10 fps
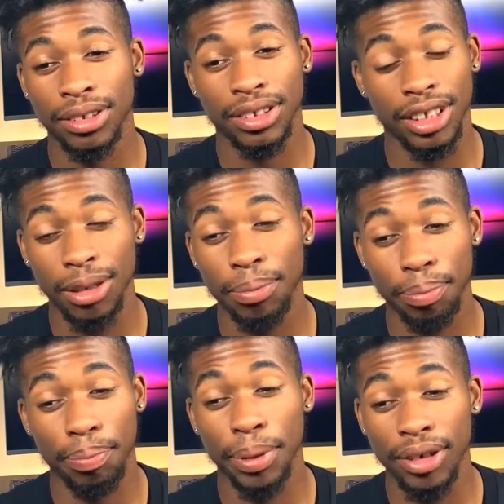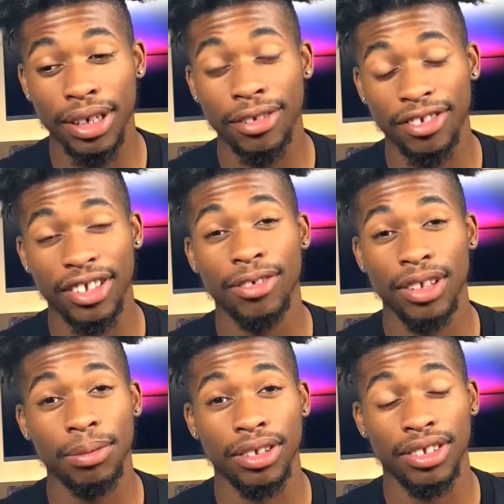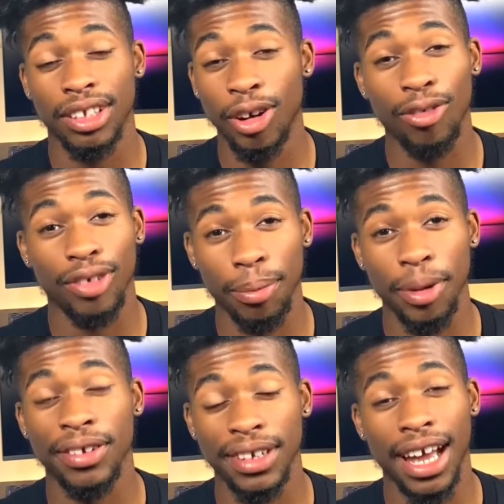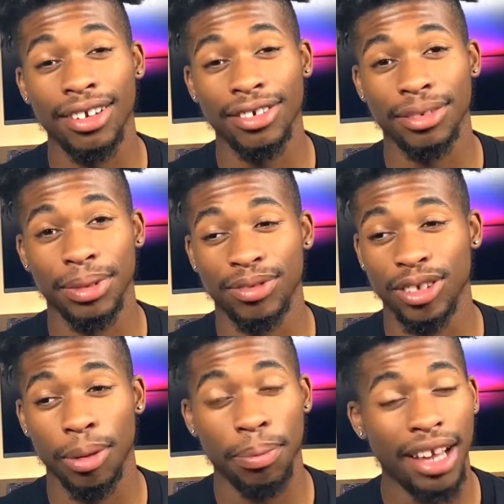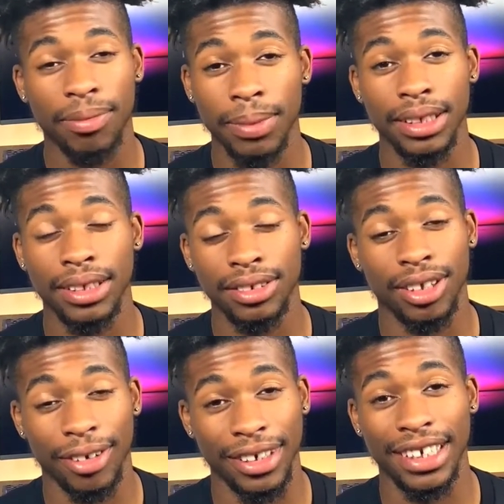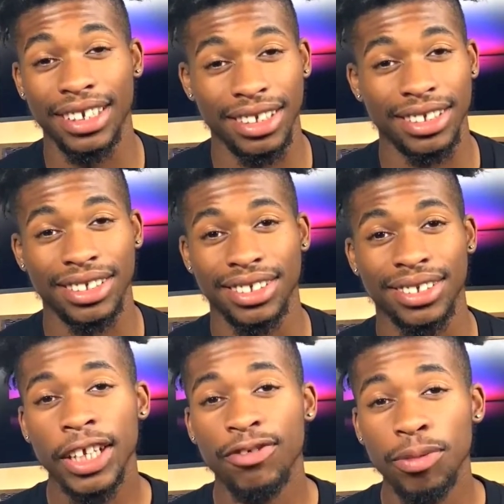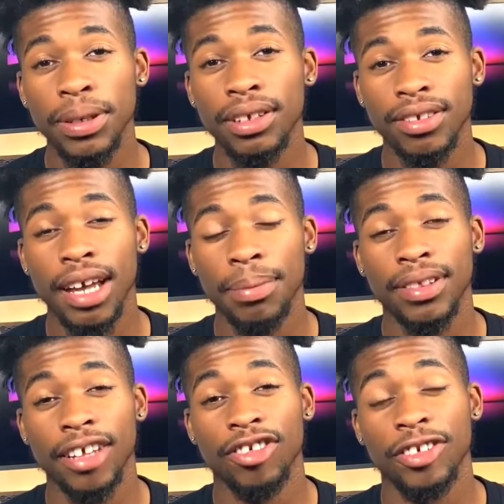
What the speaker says: some building themselves up to seeing over $1 million a month. So the possibilities are endless. If you pick a topic that you're